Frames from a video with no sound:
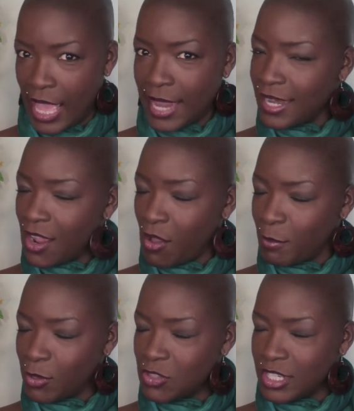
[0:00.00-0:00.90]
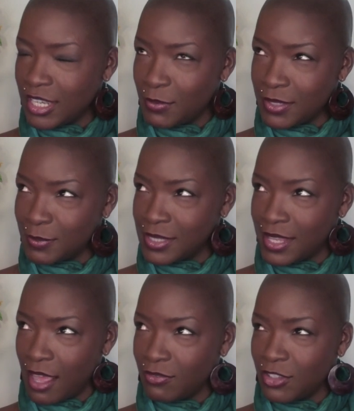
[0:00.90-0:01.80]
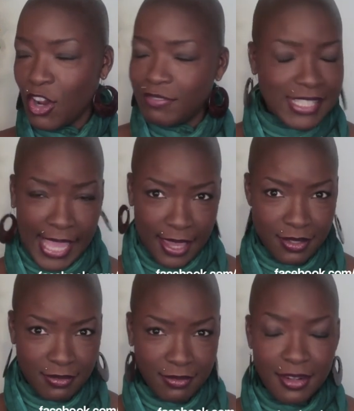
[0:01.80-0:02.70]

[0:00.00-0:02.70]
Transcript: I know I'm OCD with some stuff. You don't have to say it.